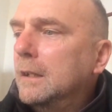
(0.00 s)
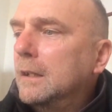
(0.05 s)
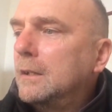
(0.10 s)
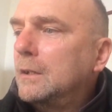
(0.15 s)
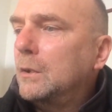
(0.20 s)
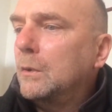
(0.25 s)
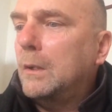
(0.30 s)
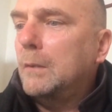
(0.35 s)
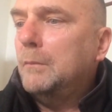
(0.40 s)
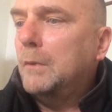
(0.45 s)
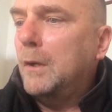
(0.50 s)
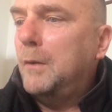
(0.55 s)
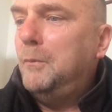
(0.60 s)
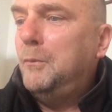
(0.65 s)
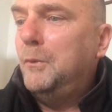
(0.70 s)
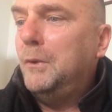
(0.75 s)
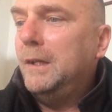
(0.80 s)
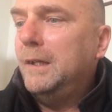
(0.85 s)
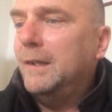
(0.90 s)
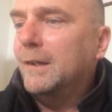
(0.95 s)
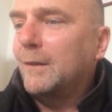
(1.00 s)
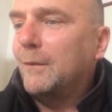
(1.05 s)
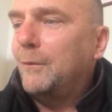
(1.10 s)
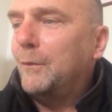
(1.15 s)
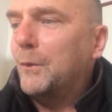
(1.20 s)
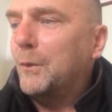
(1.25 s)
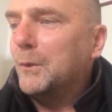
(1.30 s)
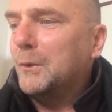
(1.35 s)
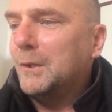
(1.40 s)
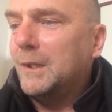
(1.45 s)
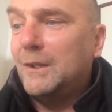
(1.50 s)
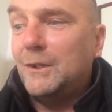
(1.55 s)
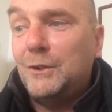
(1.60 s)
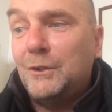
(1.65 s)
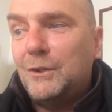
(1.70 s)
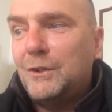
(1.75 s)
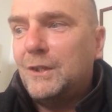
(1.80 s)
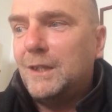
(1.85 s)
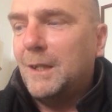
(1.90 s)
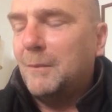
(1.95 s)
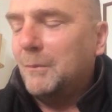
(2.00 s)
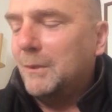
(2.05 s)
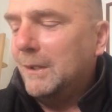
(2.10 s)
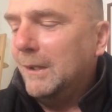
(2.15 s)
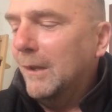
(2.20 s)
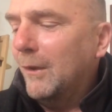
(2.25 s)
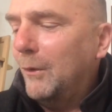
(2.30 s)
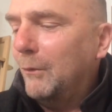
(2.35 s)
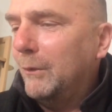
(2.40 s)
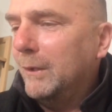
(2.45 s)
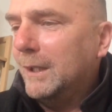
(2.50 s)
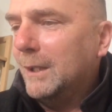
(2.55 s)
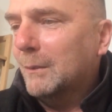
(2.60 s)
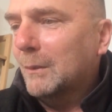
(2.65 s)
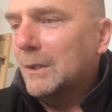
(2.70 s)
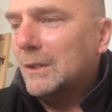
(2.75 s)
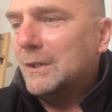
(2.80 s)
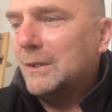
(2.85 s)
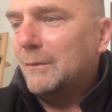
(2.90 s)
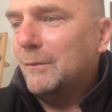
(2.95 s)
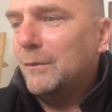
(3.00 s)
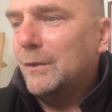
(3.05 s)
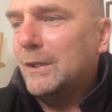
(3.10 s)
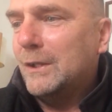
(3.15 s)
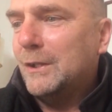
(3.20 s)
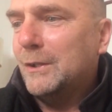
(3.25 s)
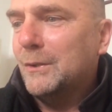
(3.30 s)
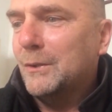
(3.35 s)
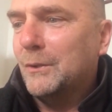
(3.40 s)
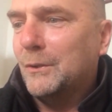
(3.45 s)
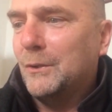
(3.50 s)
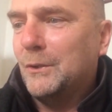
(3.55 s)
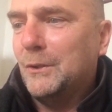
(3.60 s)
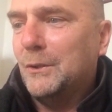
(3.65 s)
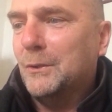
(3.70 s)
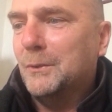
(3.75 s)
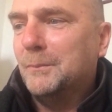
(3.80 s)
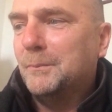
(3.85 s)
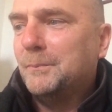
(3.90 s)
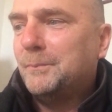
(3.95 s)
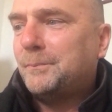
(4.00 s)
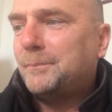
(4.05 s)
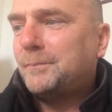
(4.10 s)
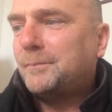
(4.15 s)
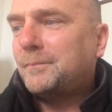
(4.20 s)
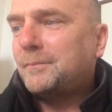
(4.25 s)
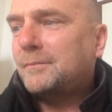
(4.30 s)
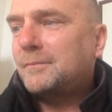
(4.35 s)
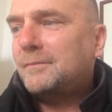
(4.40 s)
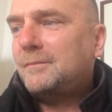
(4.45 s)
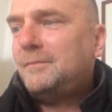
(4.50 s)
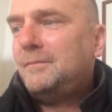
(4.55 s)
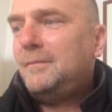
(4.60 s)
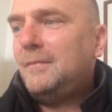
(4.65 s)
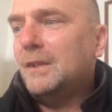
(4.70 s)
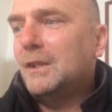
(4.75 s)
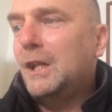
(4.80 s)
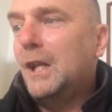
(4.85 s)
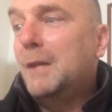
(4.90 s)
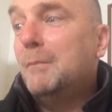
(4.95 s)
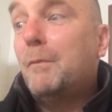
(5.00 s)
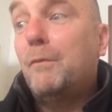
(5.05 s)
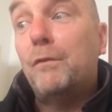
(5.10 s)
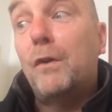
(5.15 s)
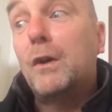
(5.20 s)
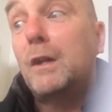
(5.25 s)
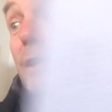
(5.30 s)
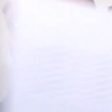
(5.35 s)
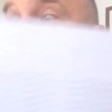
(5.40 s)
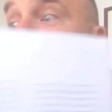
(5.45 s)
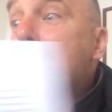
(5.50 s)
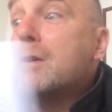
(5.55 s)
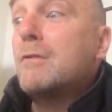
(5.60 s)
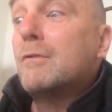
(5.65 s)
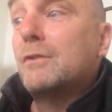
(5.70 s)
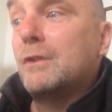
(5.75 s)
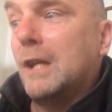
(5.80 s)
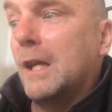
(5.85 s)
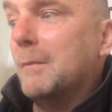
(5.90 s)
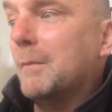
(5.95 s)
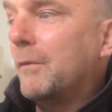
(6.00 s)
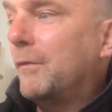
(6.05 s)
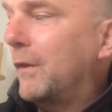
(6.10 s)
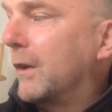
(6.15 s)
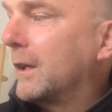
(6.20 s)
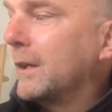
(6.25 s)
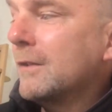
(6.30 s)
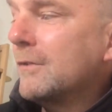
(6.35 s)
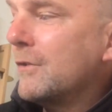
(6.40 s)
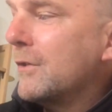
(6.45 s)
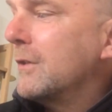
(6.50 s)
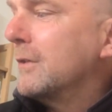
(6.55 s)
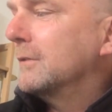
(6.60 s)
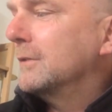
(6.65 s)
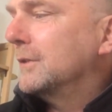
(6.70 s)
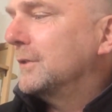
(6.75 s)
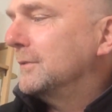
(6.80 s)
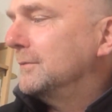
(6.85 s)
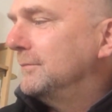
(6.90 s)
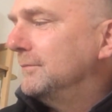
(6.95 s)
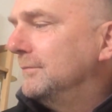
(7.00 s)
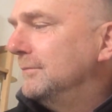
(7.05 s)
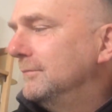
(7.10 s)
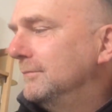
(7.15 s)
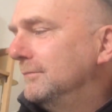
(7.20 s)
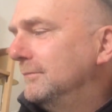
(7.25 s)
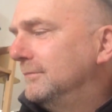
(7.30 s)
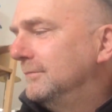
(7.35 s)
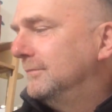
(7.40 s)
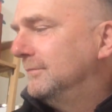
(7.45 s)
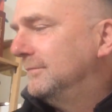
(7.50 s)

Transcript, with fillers: so I'm, I'm really looking forward to it. As you can see, I'm really already watching videos. You know, Game of fucking Thrones, Game of fucking Thrones. Game of